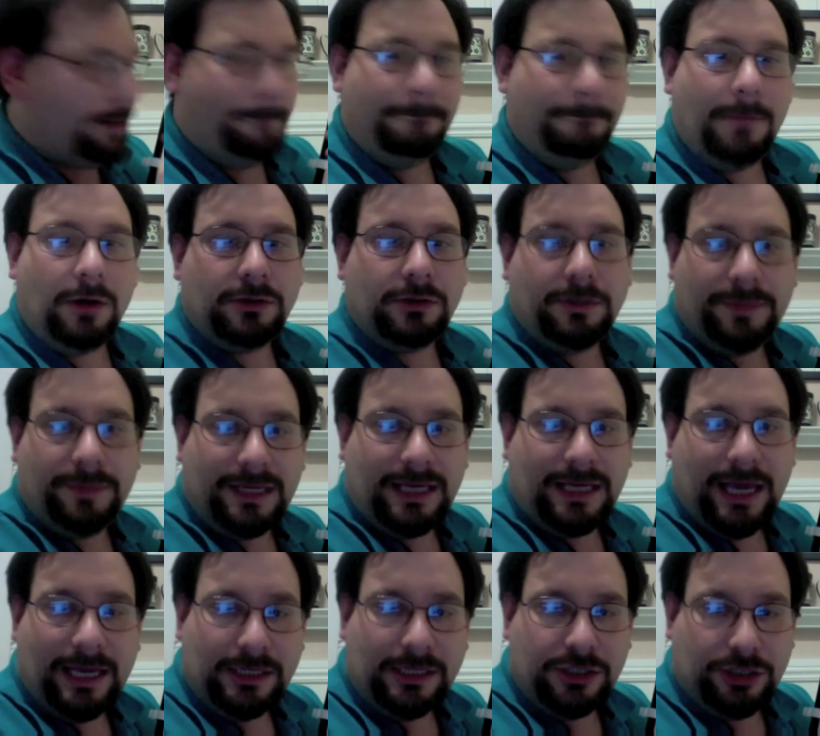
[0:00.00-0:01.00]

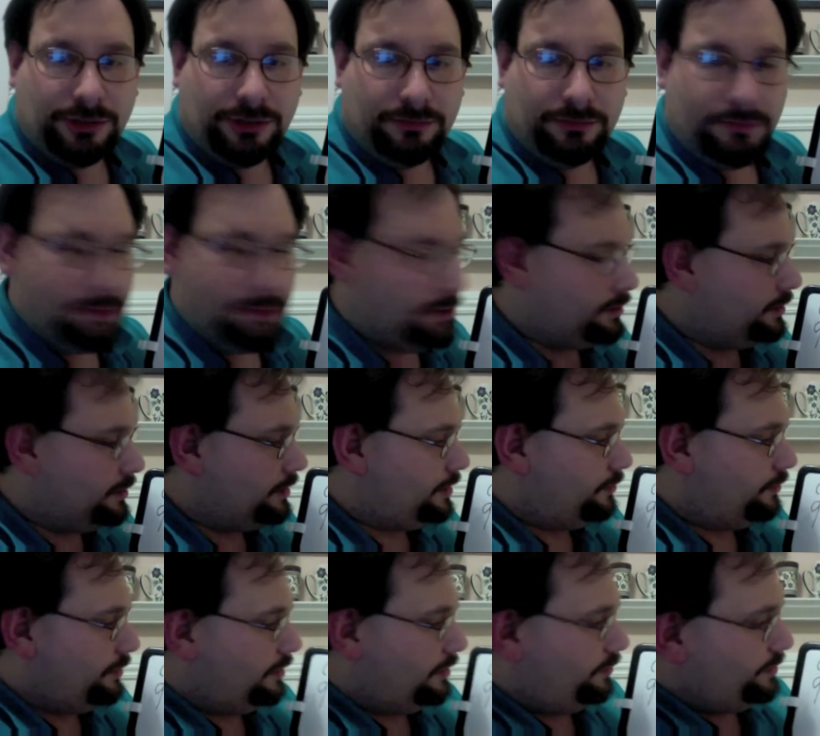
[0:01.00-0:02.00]
multiplication.
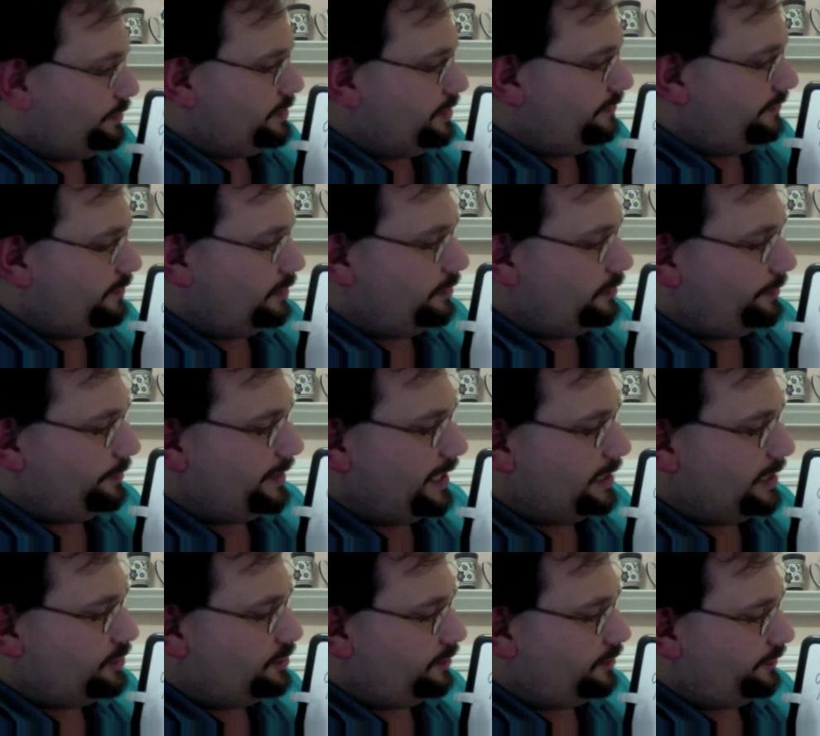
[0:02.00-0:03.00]
Well, we do have
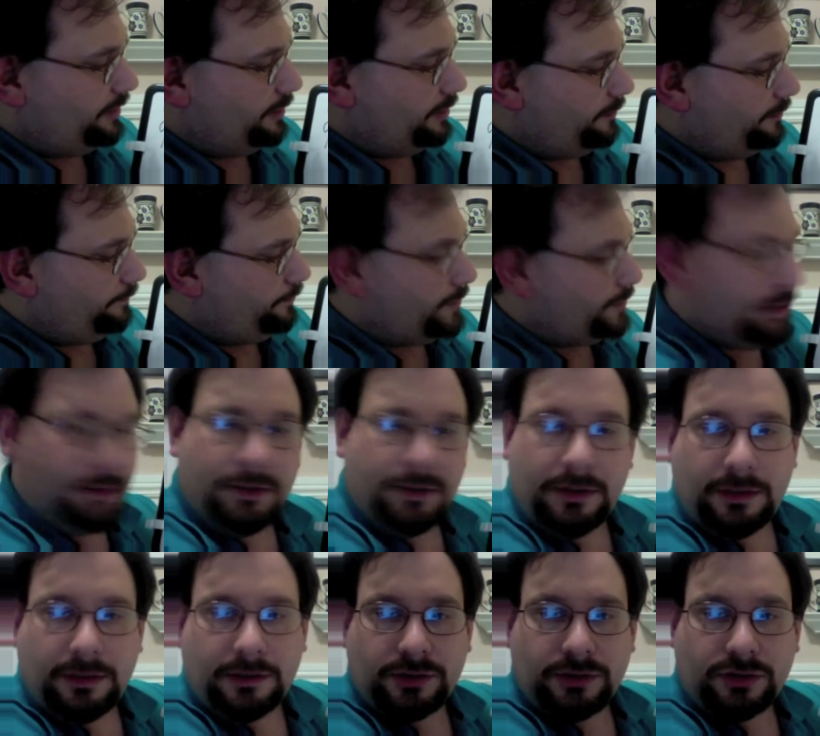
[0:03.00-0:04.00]
multiplication over here.
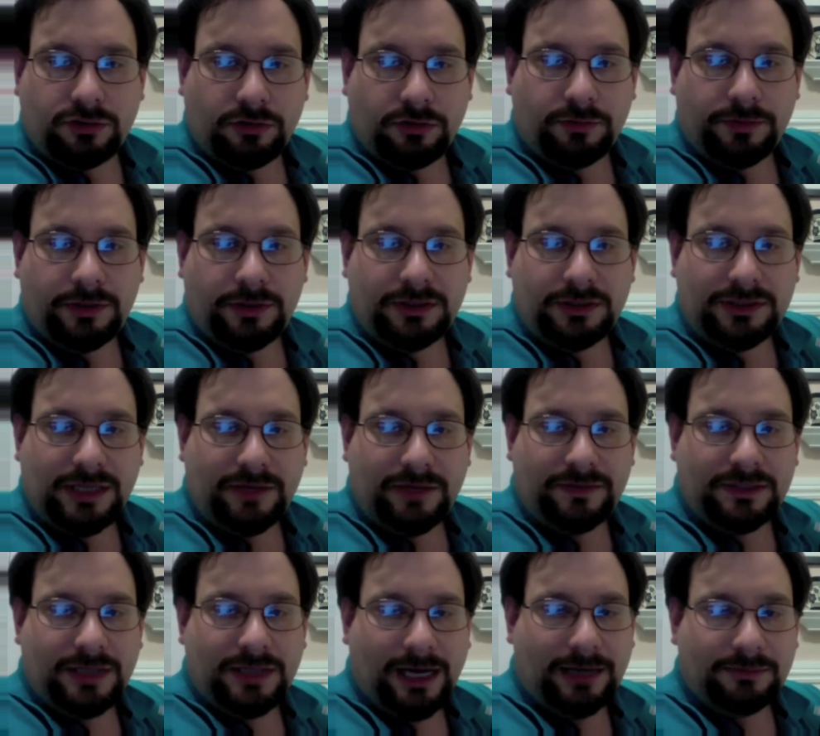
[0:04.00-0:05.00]
Square root of
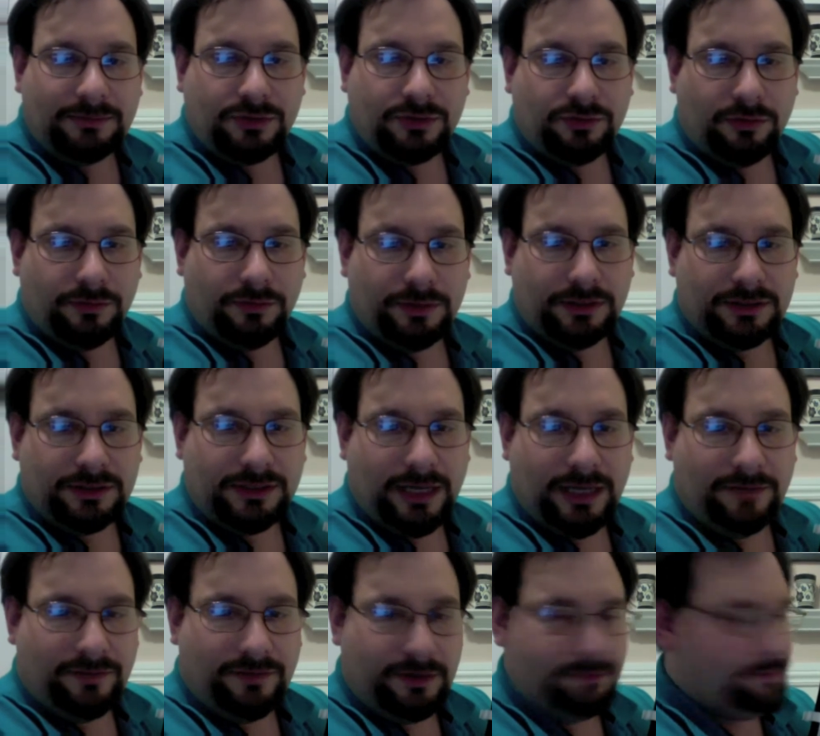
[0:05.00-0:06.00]
7 times square root of
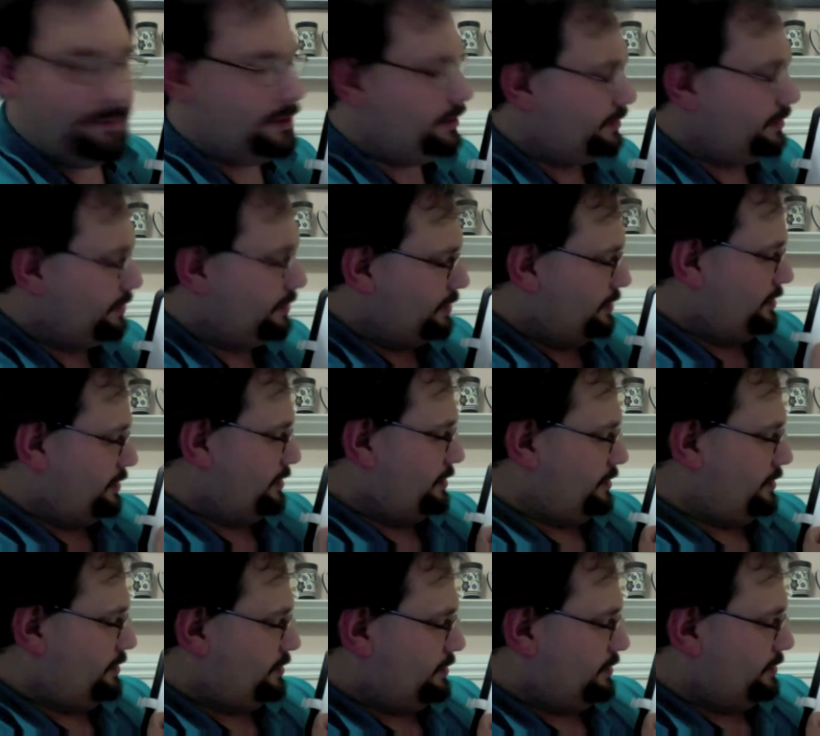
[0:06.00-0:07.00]
7.
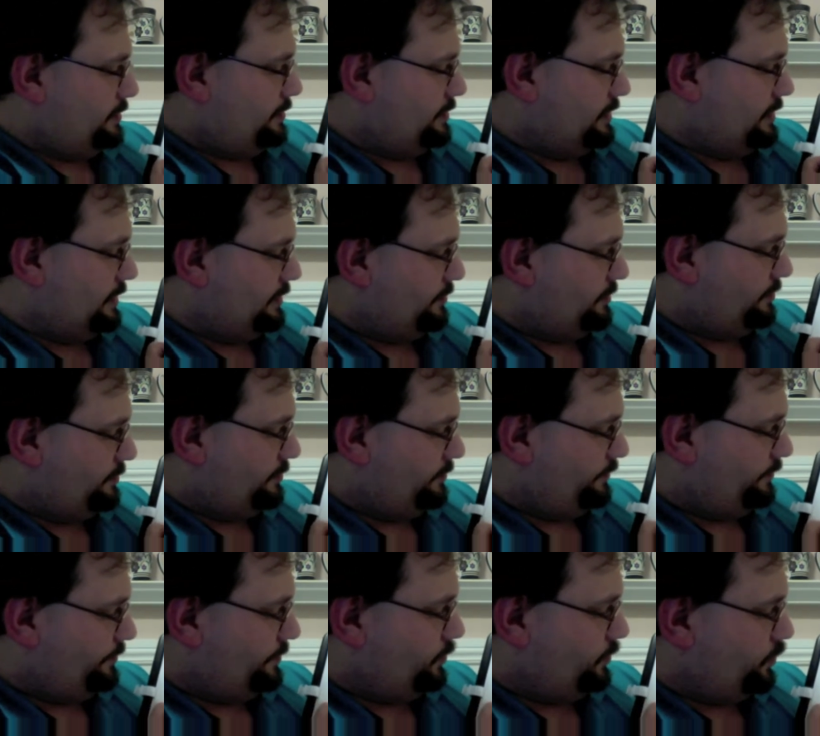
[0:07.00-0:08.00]
So,
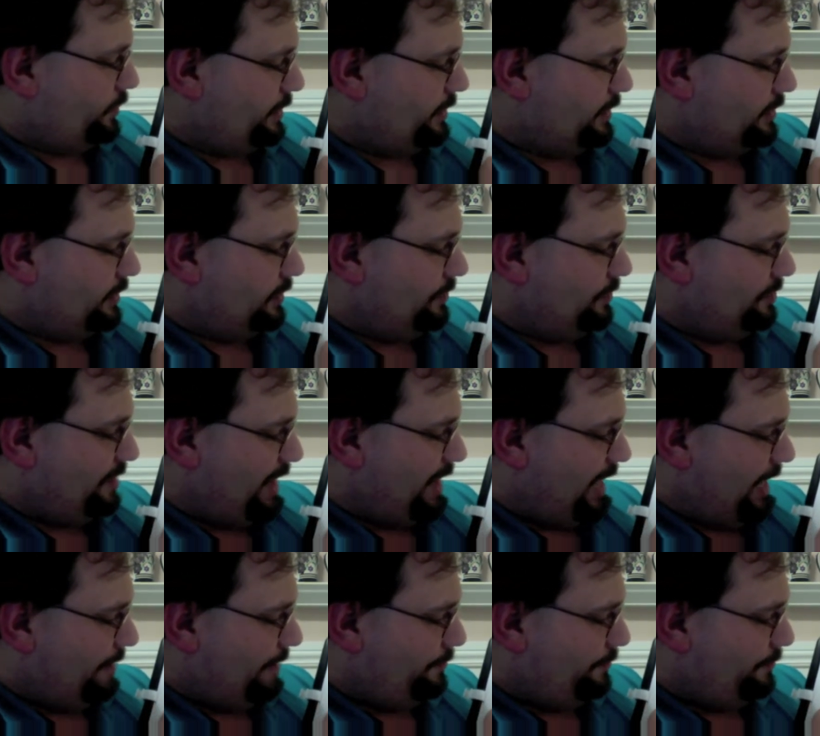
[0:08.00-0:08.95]
we're going to do that